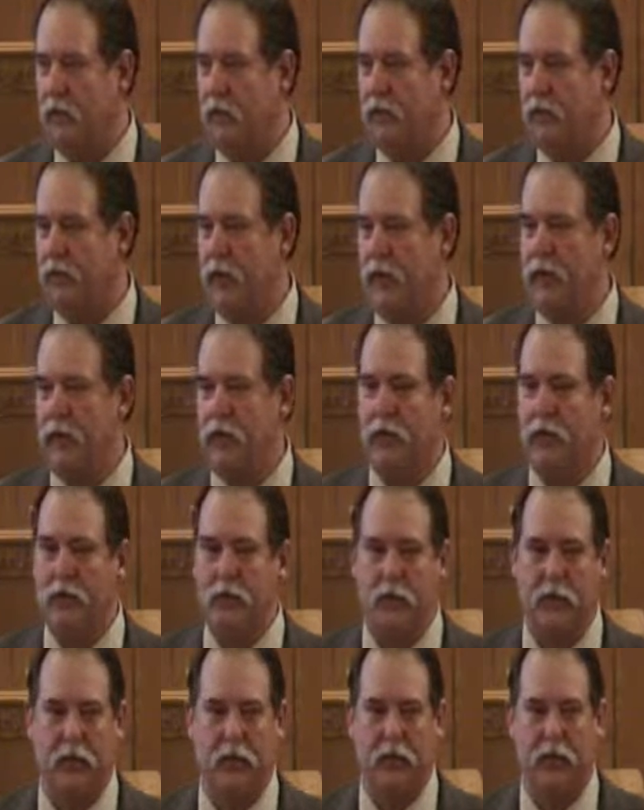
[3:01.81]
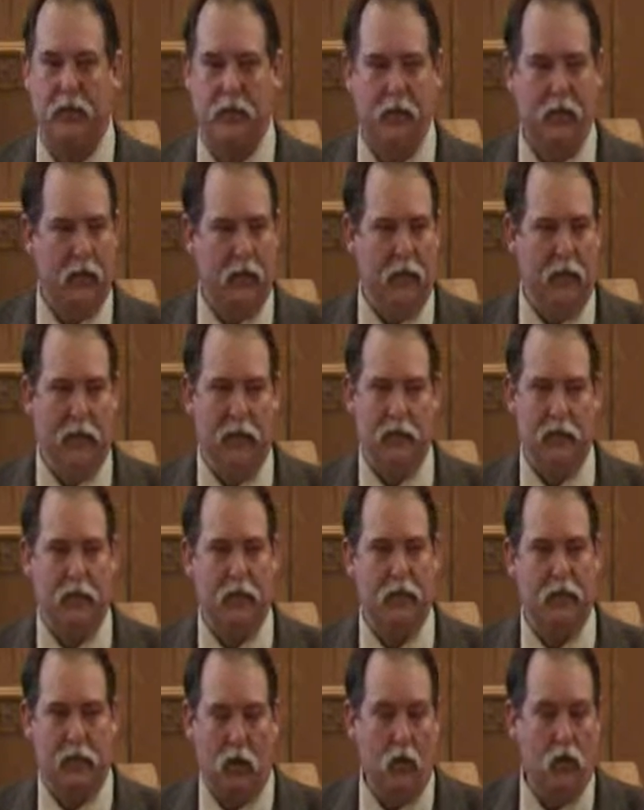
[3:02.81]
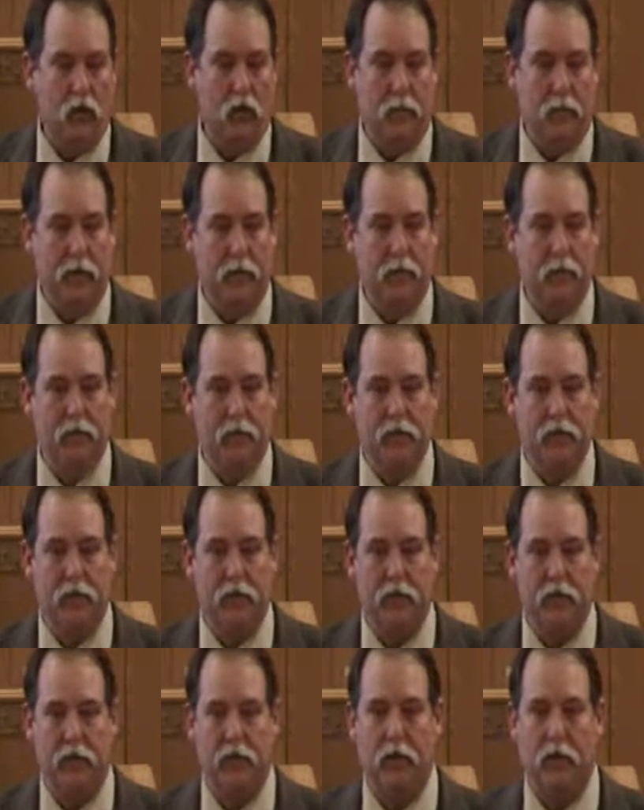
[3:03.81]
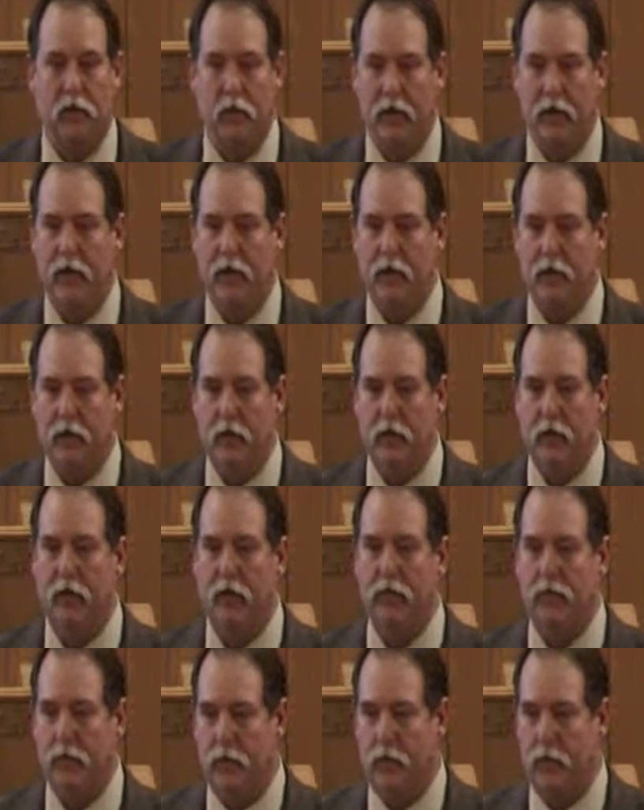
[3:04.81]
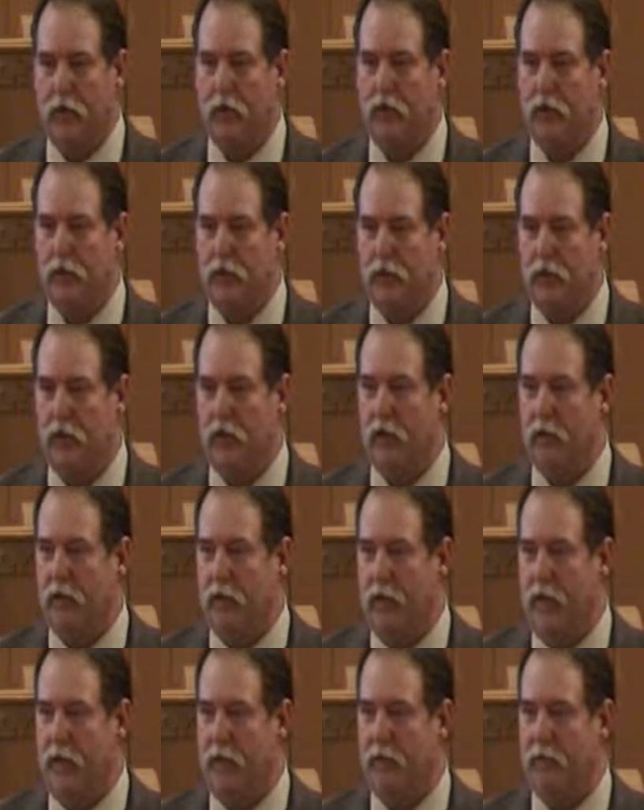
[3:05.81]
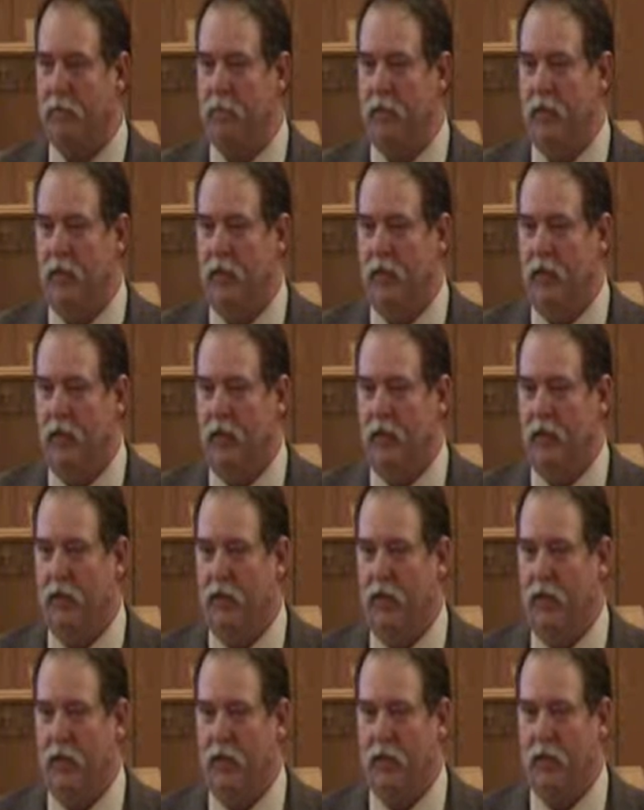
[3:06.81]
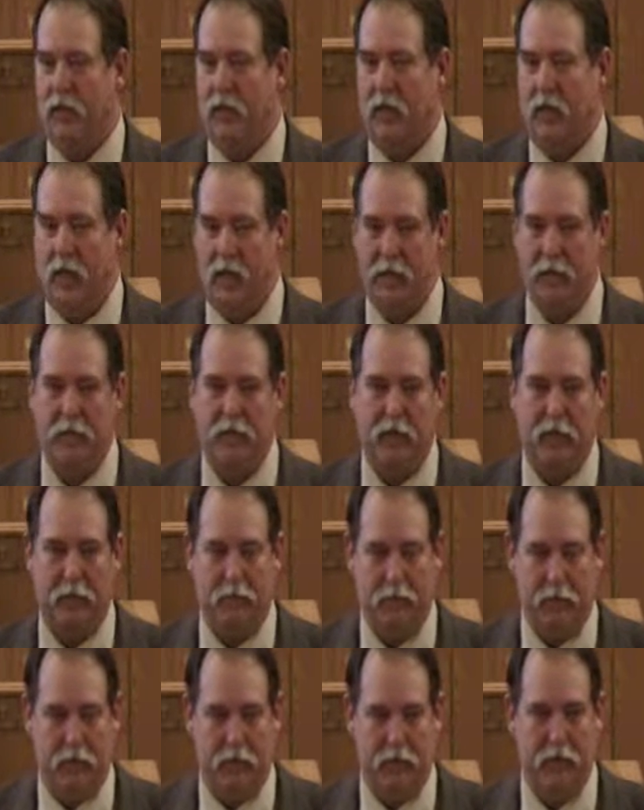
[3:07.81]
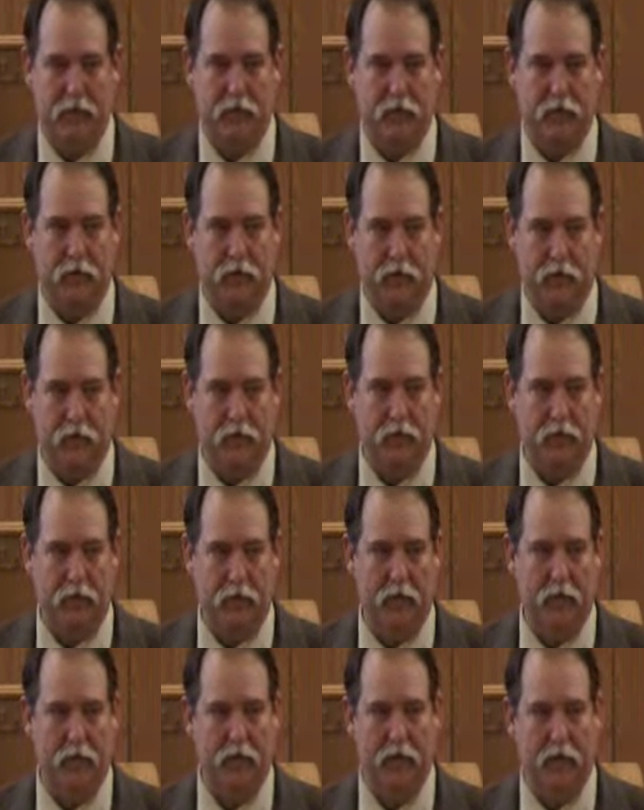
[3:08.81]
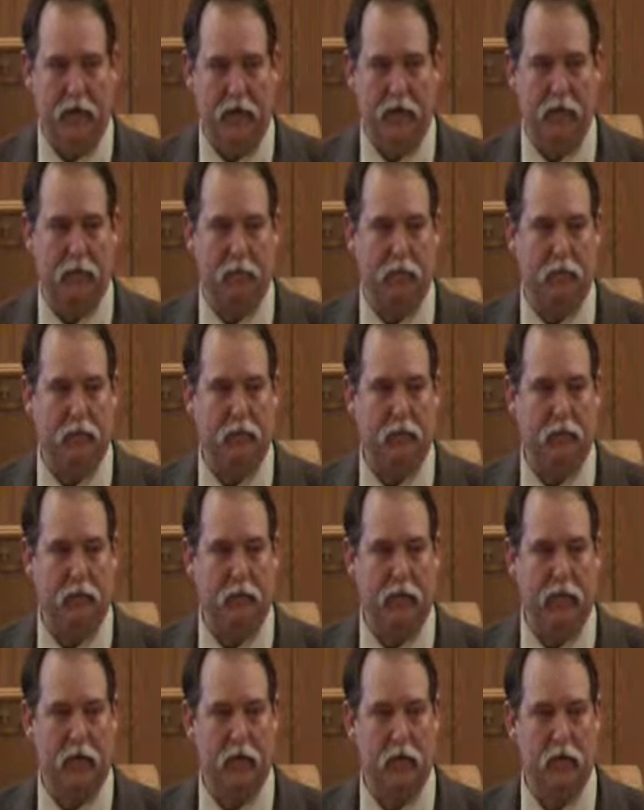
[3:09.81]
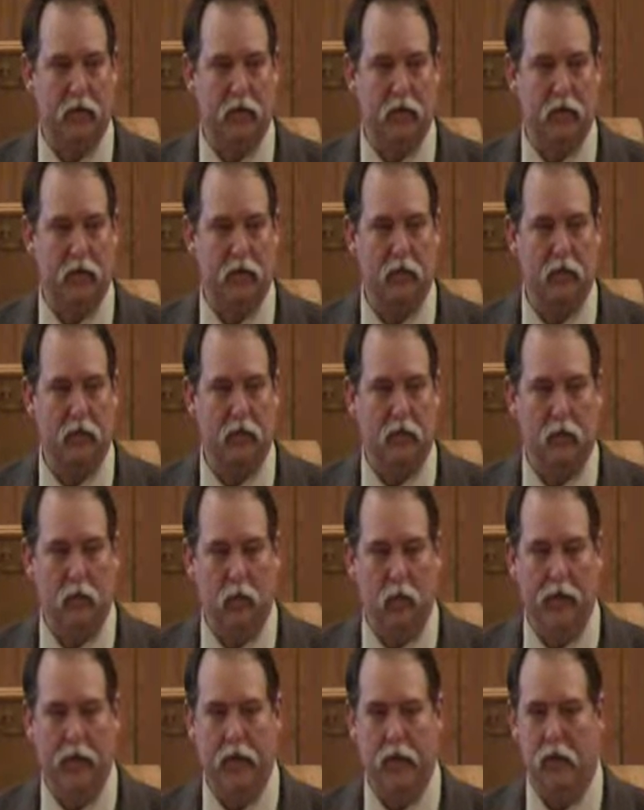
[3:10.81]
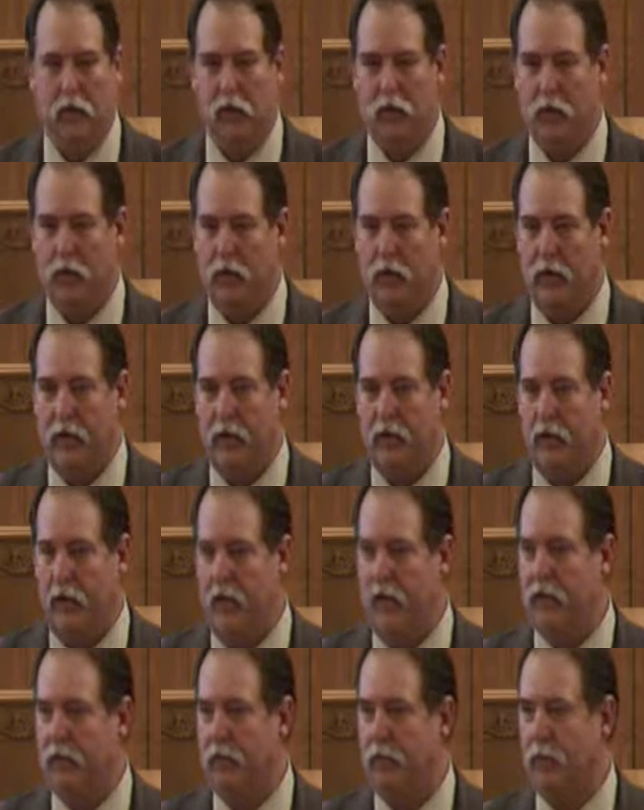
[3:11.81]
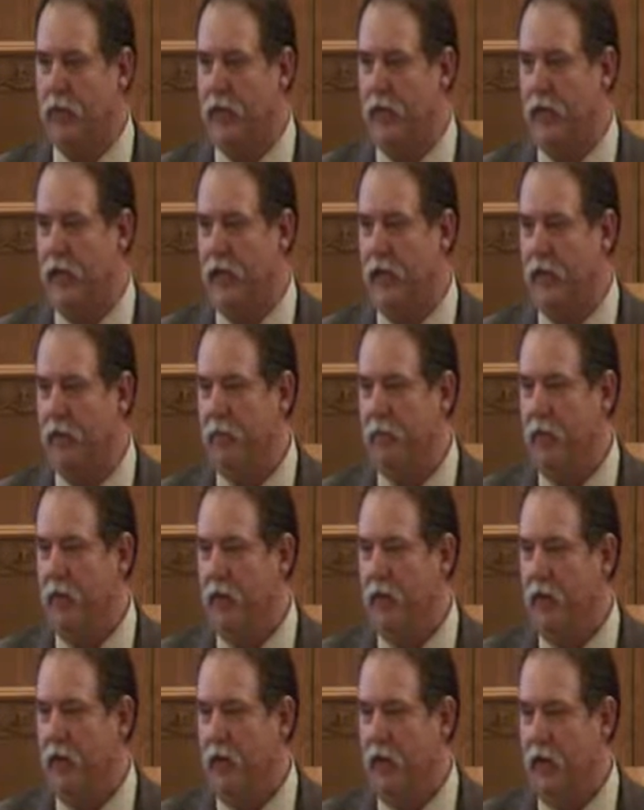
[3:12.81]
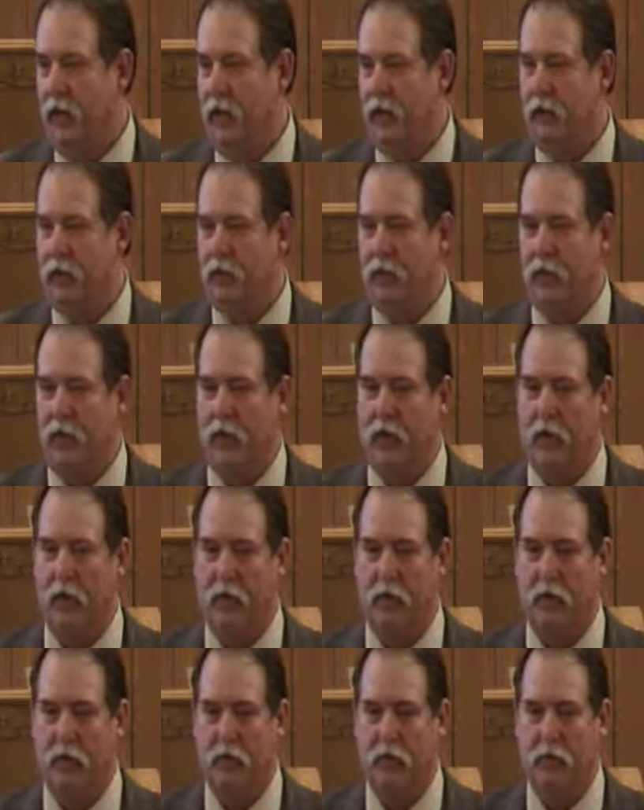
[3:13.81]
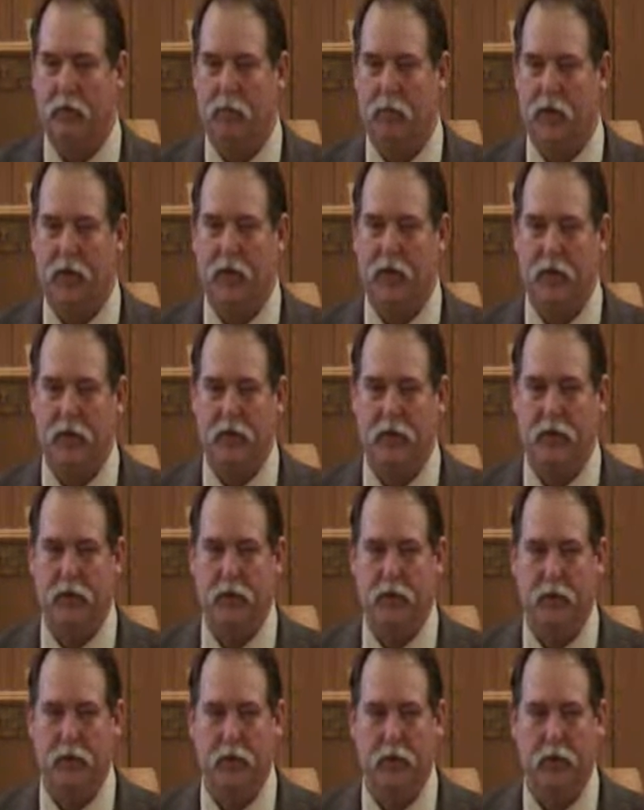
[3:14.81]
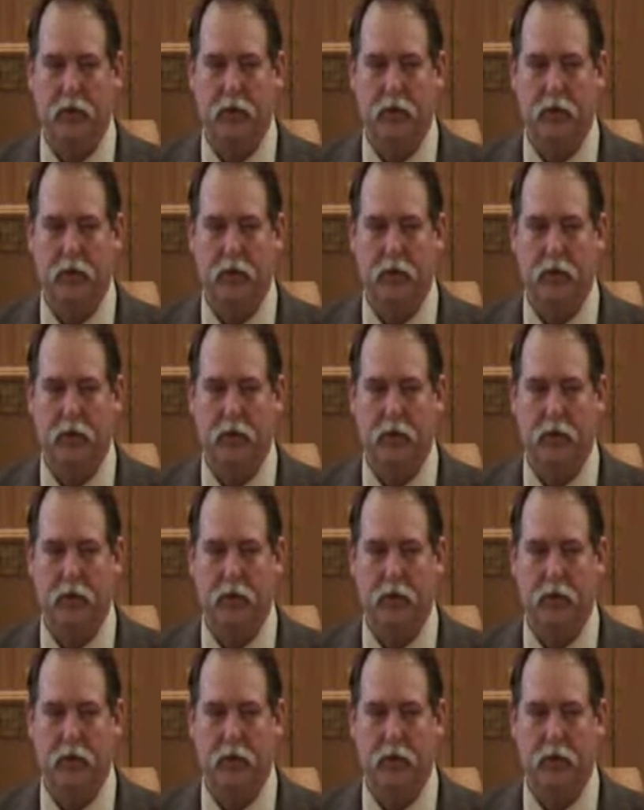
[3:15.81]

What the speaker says: and preachers and just older members in general, we need to look for those young men that have that potential and help them develop it, because we are in desperate need of men to